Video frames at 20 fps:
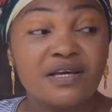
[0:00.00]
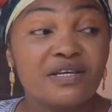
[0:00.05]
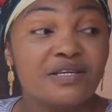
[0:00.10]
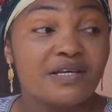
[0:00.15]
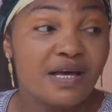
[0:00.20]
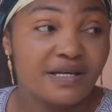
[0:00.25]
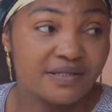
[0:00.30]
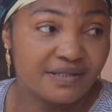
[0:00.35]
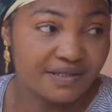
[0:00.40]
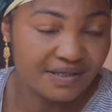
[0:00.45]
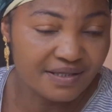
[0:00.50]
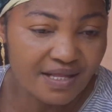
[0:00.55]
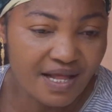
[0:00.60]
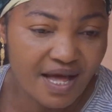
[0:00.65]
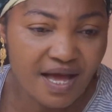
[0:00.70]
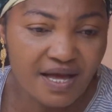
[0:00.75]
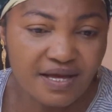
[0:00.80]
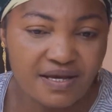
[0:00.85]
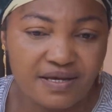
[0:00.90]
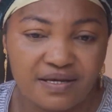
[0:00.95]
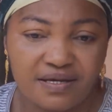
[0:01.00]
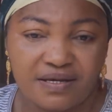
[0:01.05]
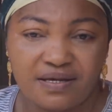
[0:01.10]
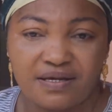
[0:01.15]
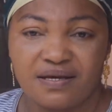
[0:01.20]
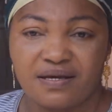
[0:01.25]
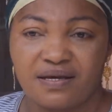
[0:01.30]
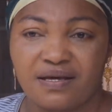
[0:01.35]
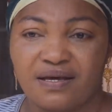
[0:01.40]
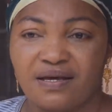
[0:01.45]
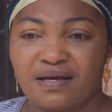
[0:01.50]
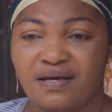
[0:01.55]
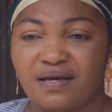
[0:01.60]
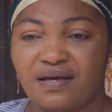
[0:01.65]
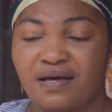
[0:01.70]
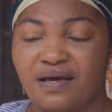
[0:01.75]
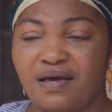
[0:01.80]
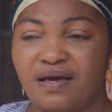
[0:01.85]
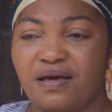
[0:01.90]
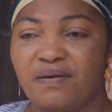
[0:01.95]
Yes, Nai.
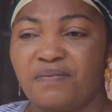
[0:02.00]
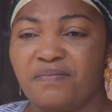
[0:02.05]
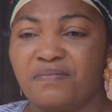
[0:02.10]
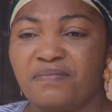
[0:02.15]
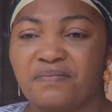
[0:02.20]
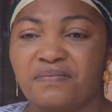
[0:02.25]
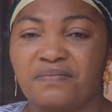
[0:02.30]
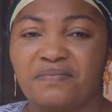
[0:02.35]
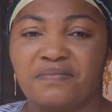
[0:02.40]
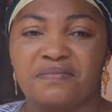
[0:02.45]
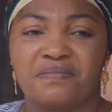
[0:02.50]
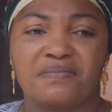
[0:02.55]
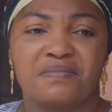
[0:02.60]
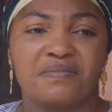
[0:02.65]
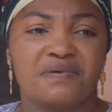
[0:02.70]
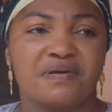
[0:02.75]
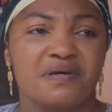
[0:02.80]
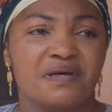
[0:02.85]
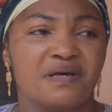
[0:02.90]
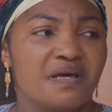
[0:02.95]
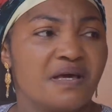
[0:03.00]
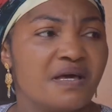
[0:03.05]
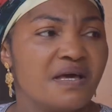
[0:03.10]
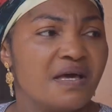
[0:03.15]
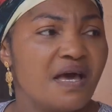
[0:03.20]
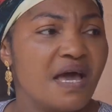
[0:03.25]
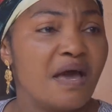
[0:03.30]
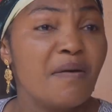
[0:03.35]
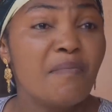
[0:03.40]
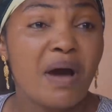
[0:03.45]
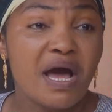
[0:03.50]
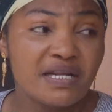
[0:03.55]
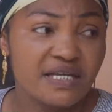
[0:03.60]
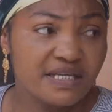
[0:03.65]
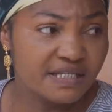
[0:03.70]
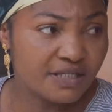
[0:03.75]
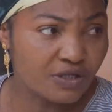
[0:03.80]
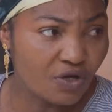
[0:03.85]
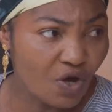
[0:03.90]
A man is